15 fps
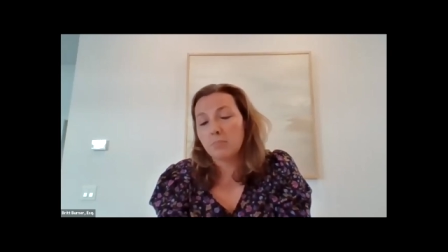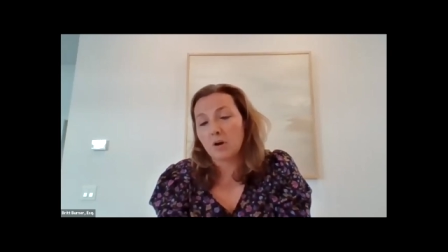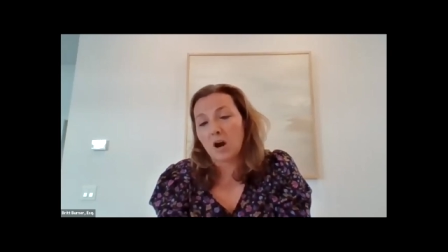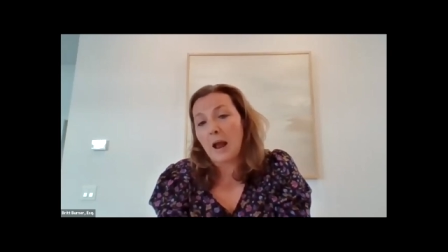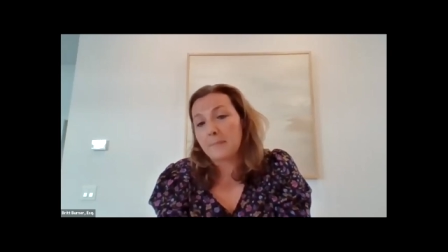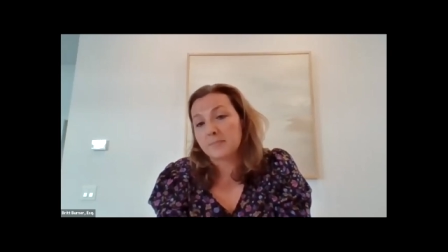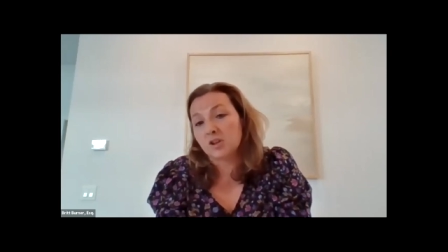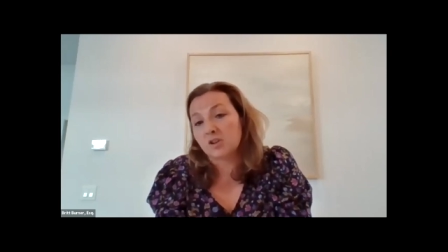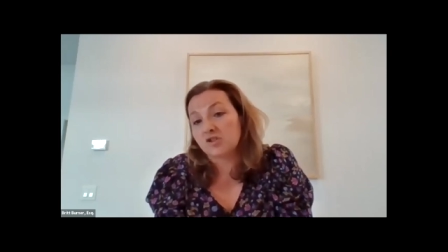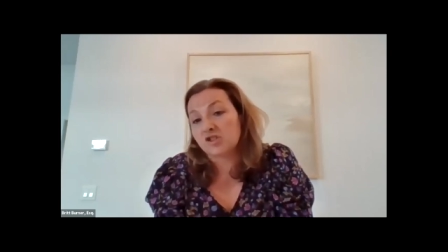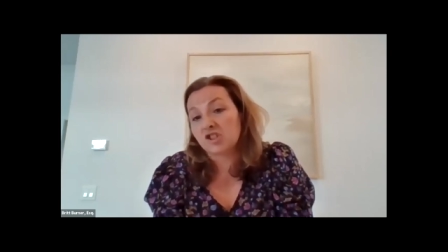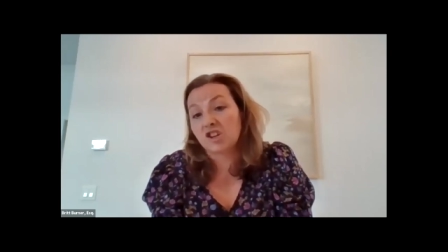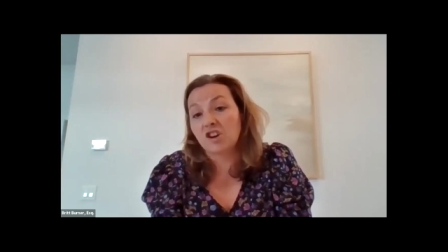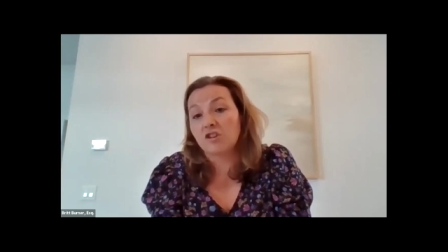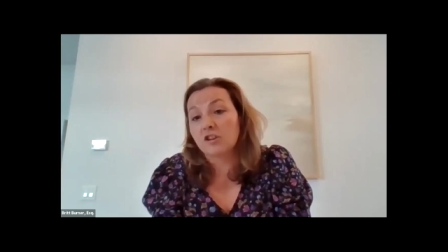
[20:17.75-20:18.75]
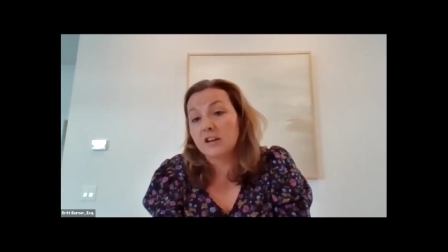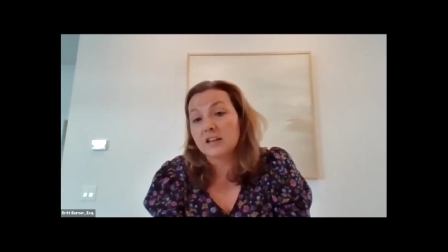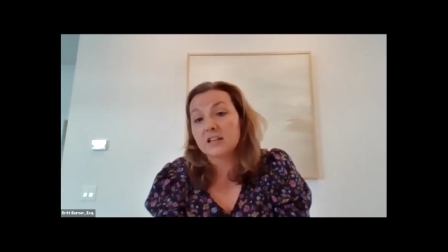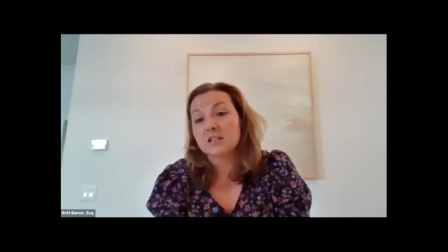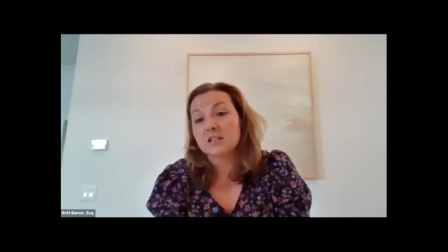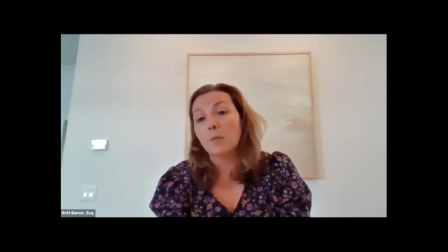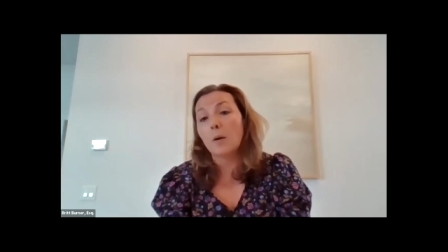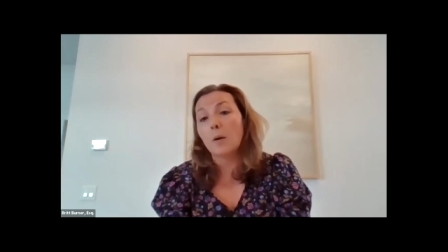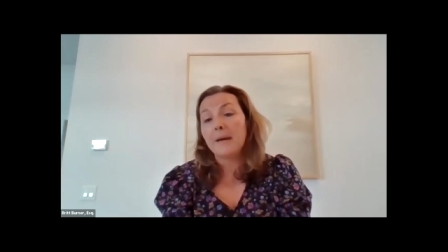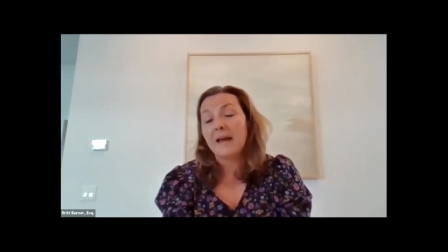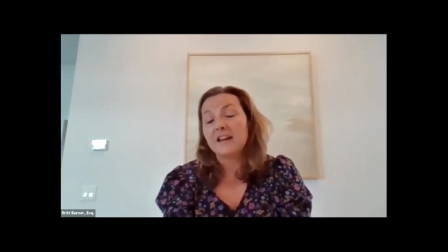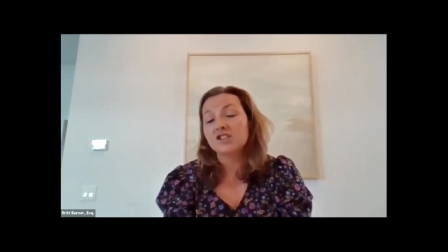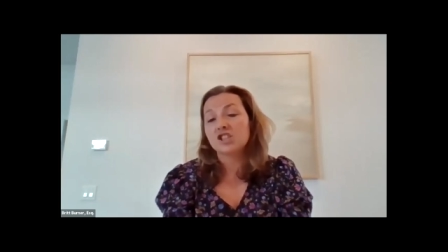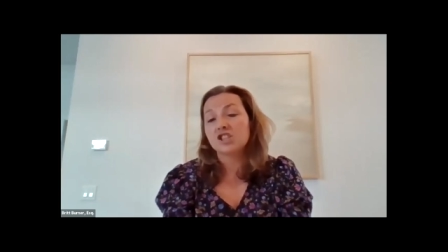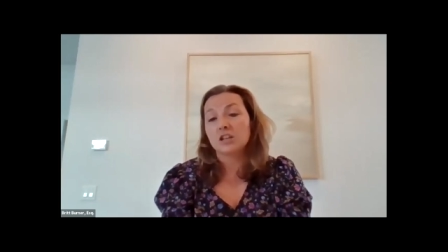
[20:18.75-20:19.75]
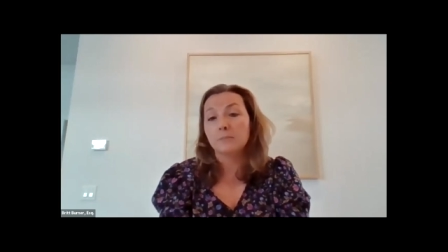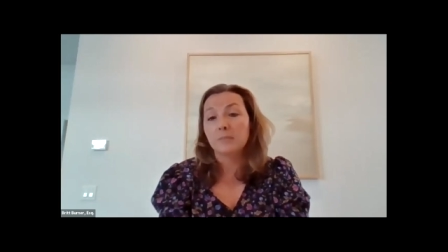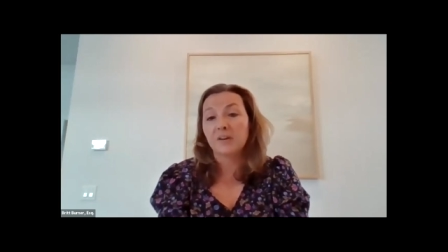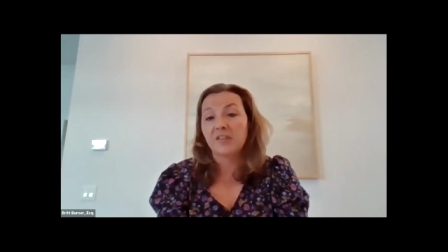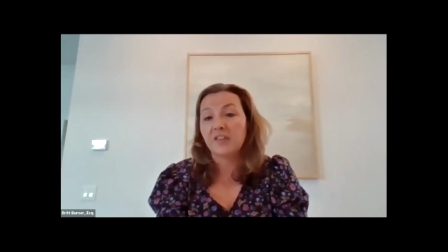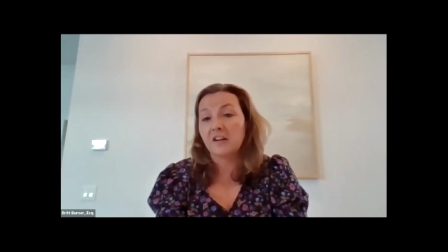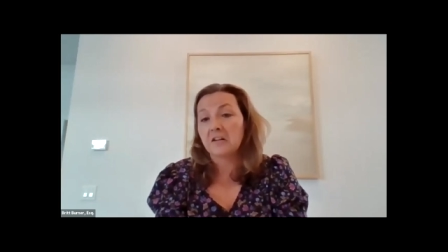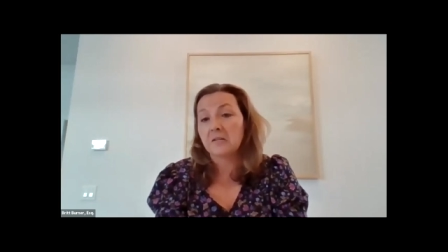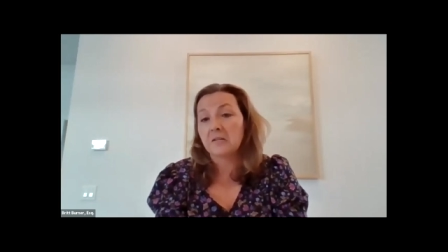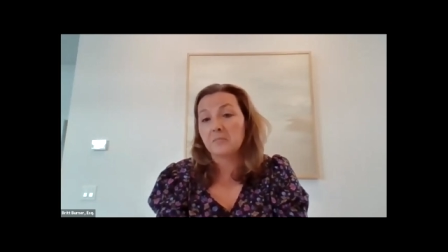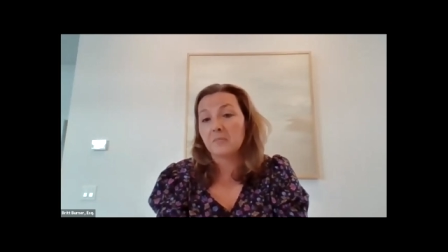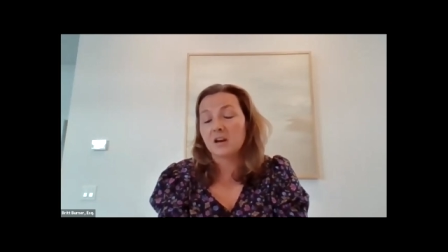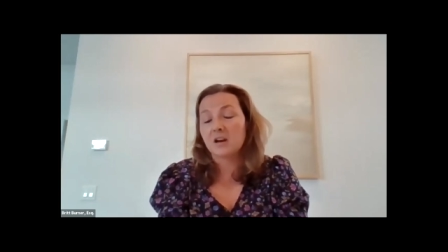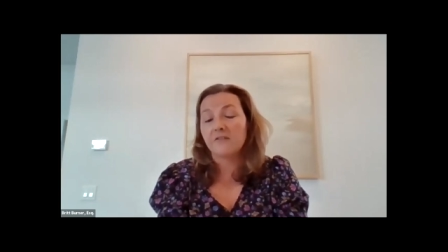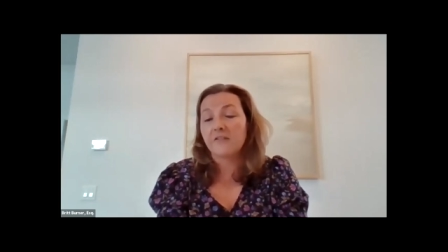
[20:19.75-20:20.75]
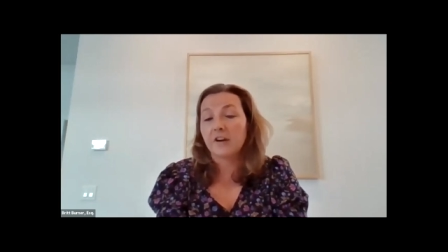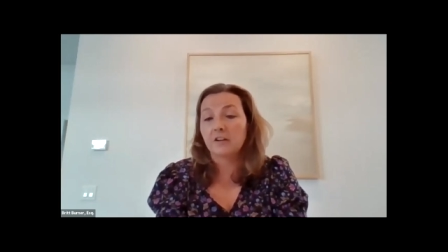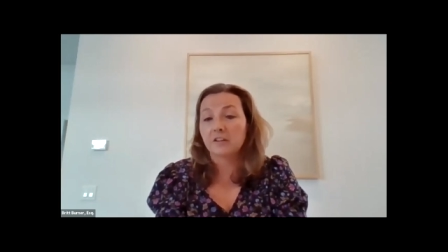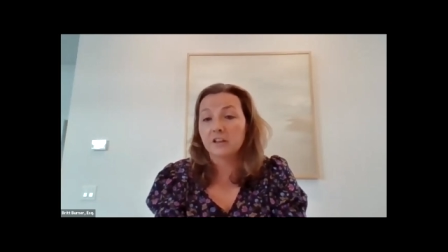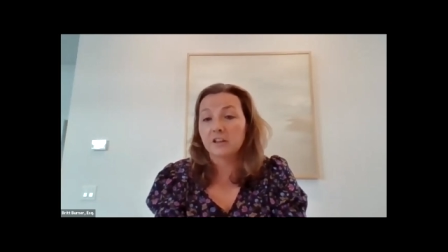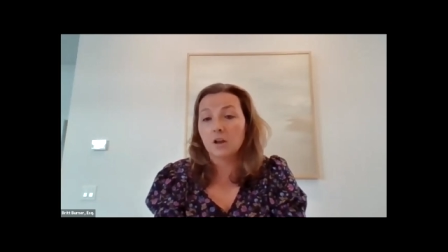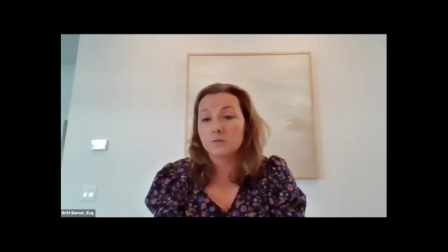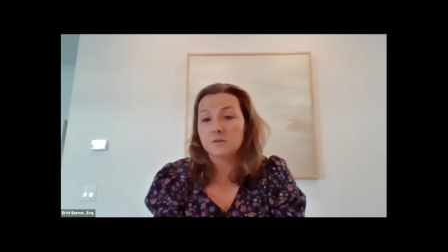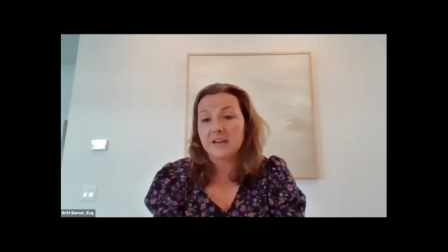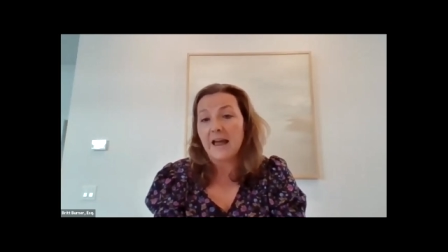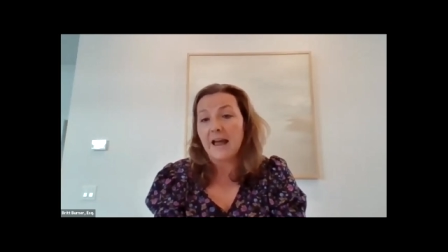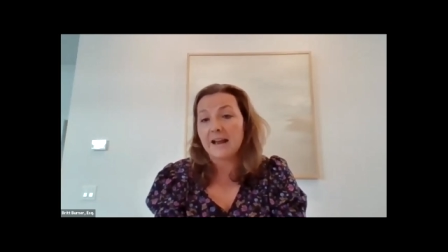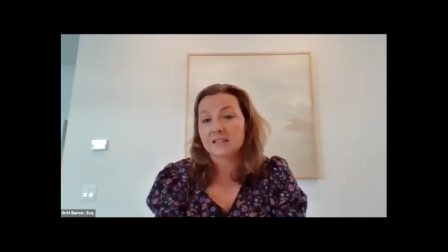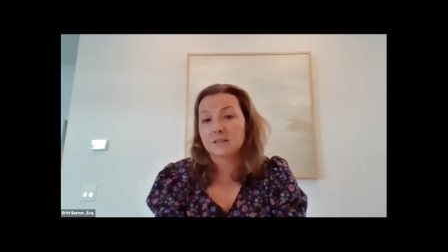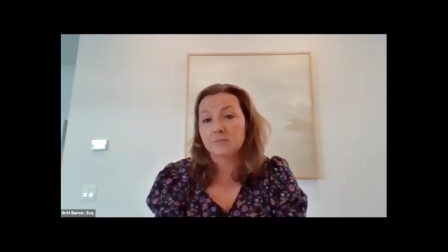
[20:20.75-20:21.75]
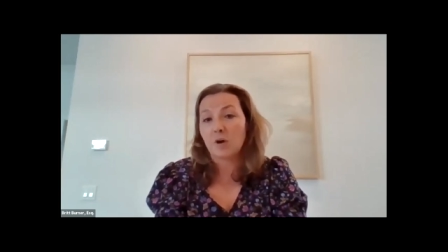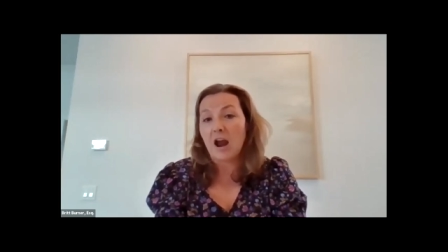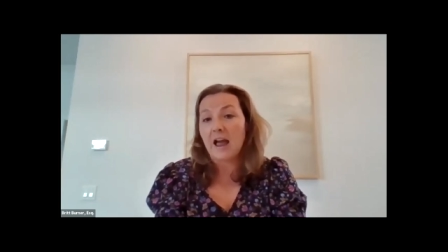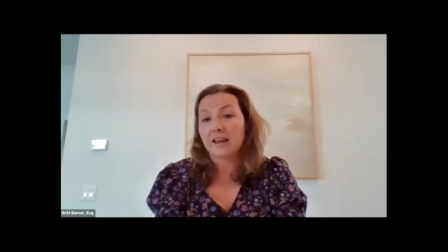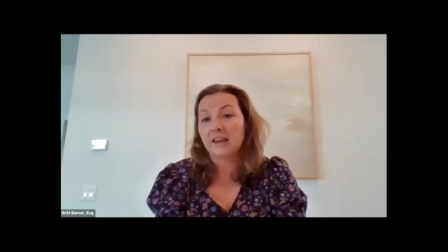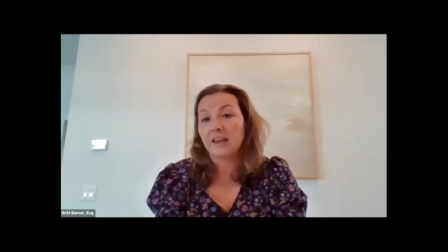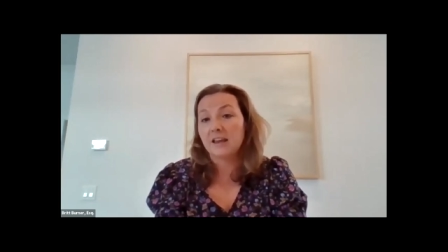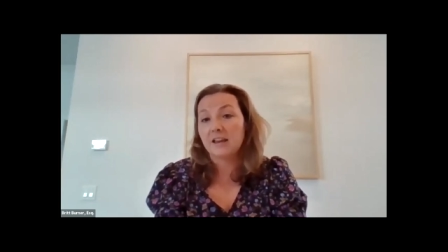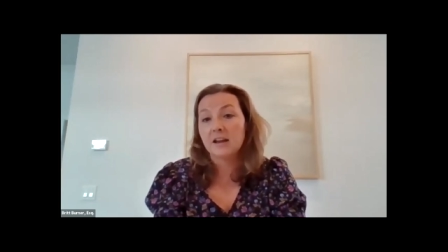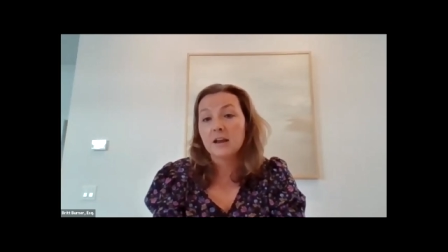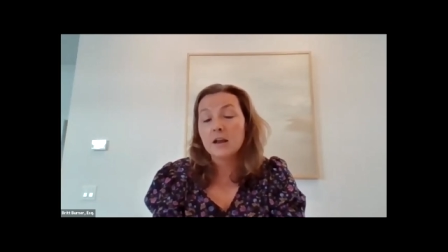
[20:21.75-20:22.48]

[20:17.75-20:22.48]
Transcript: perhaps Social Security and a small pension, but they're in a fairly low tax bracket,